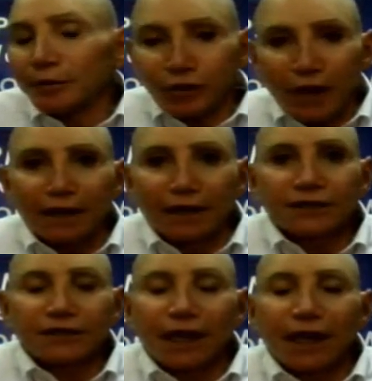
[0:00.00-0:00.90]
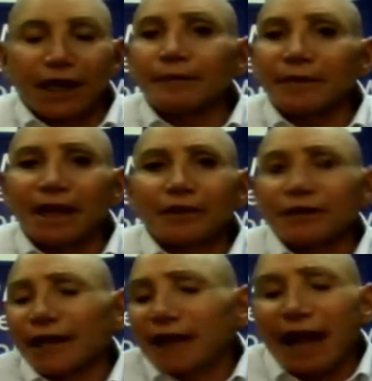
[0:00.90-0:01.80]
products
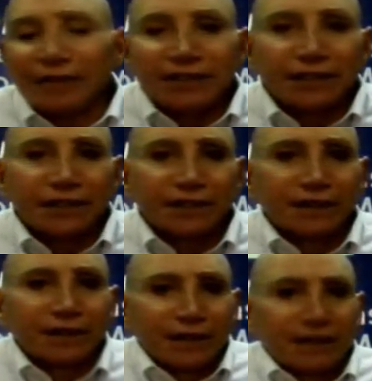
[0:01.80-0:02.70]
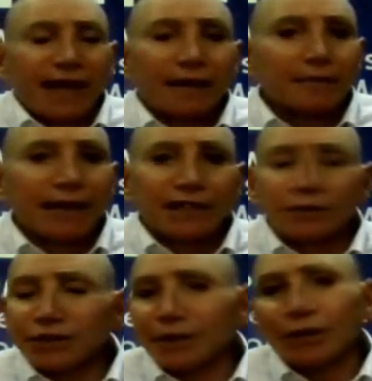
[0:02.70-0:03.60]
other than obviously the database,
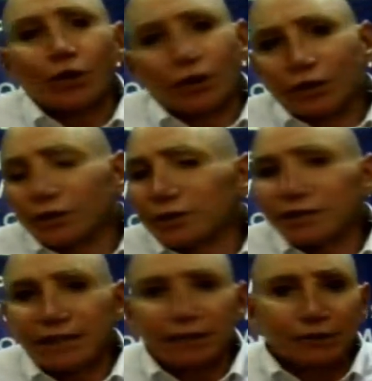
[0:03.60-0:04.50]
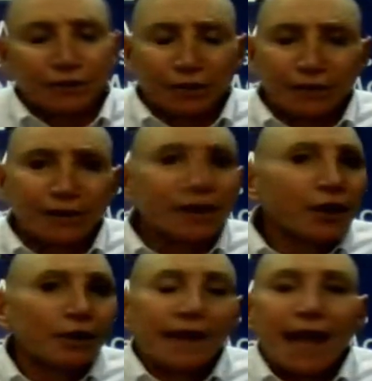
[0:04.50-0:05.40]
which could be Oracle or SQL Server,
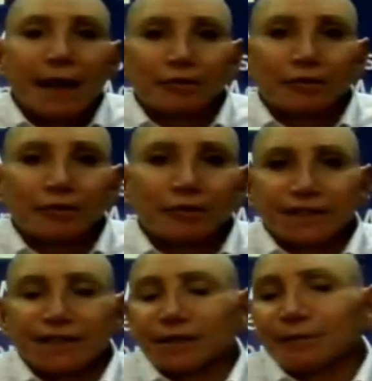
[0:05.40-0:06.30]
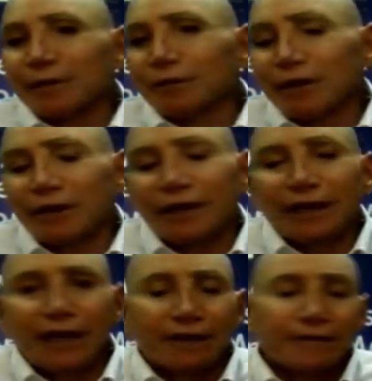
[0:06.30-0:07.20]
or the operating system. We run
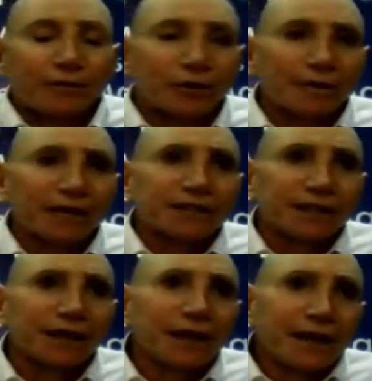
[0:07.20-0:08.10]
on Informix and